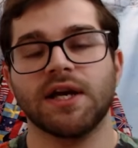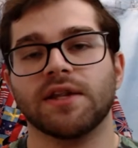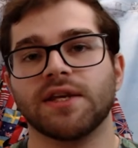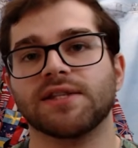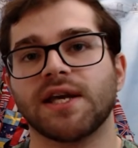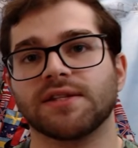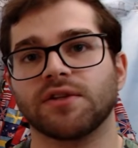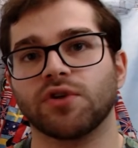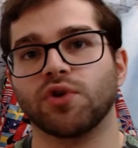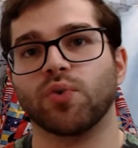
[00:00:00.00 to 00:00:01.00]
This has to
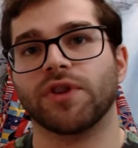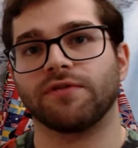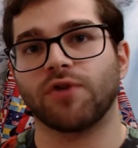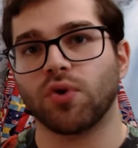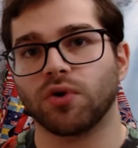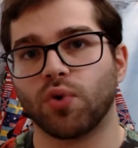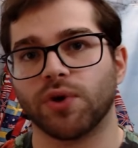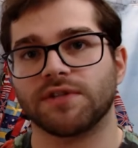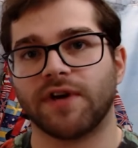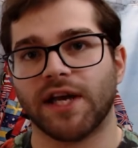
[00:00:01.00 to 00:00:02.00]
do with the vocal
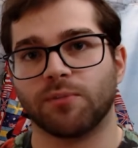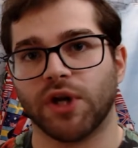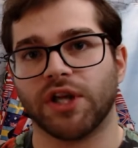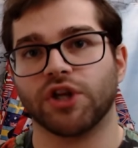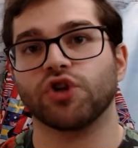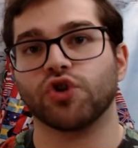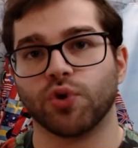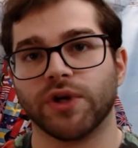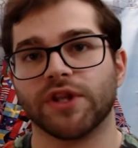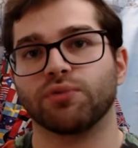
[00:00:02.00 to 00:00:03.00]
cords vibrating
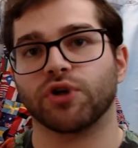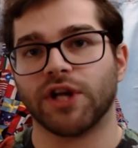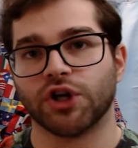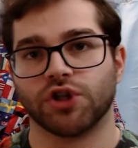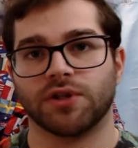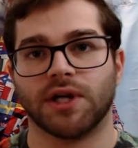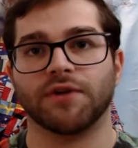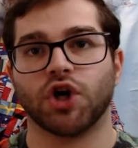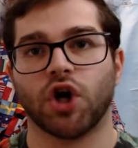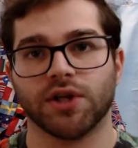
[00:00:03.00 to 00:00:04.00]
during the production of a
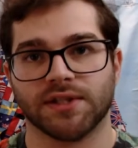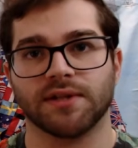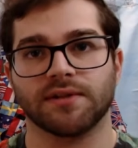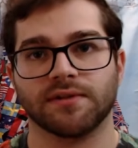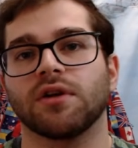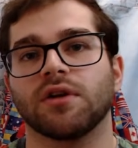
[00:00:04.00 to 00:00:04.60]
consonant.